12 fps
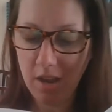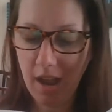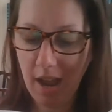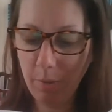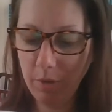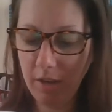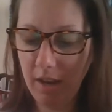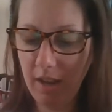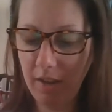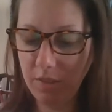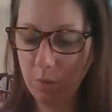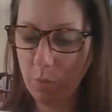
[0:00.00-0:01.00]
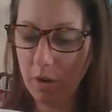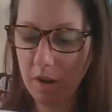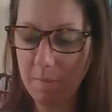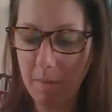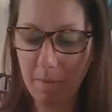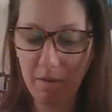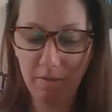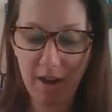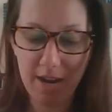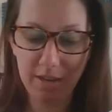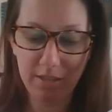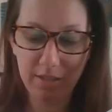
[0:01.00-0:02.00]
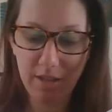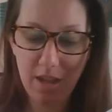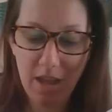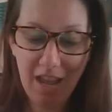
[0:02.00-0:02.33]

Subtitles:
I will not have to worry about my race.